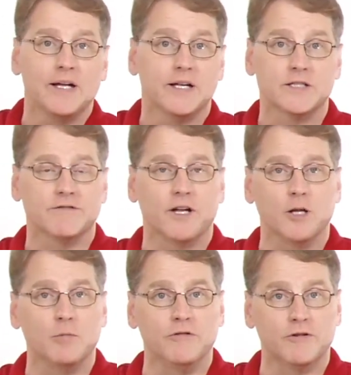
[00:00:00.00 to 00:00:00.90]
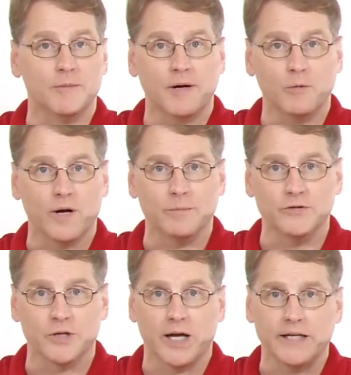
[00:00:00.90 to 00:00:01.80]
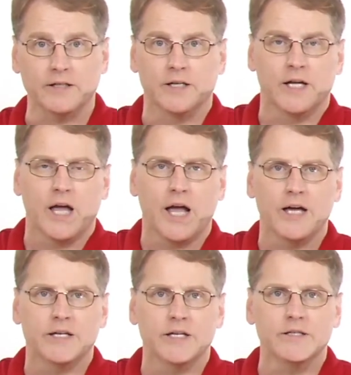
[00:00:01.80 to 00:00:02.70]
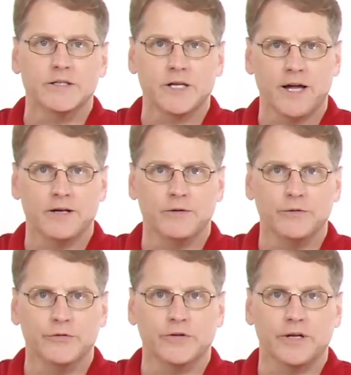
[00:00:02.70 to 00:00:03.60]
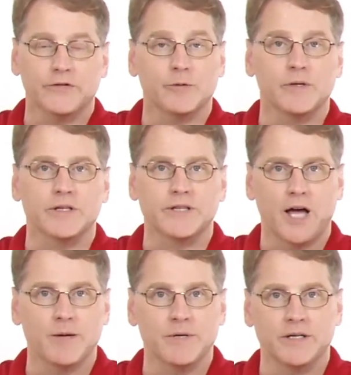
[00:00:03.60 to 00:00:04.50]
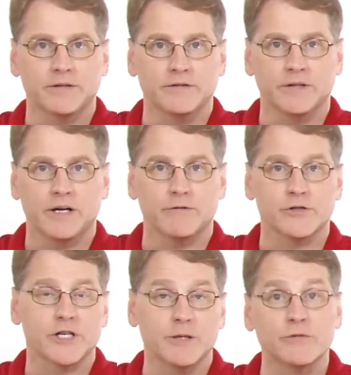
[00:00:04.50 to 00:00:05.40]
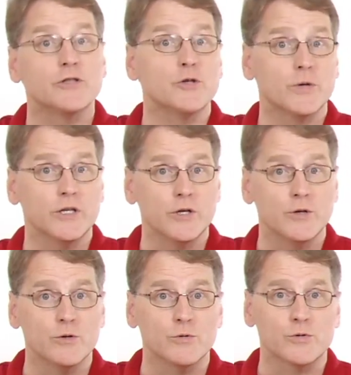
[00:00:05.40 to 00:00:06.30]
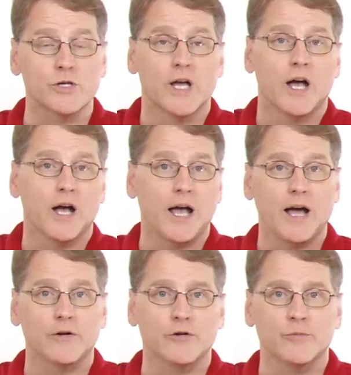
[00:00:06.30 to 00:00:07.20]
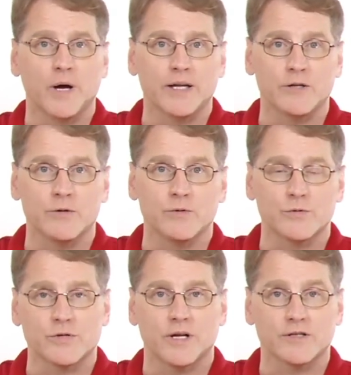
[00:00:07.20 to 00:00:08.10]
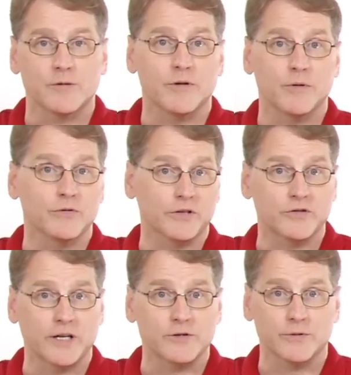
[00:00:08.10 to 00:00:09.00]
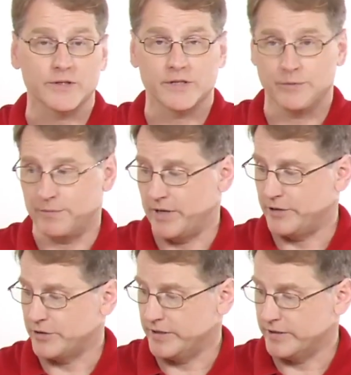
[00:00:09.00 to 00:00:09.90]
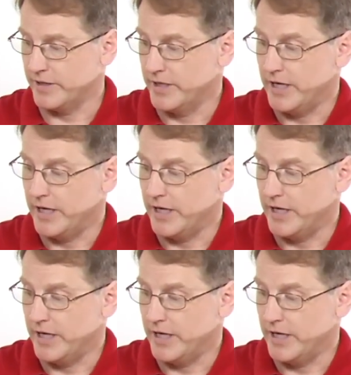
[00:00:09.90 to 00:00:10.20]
It's available from our website, and it details some of the timing regimes that you can use, how you might use some of those accessories that we mentioned.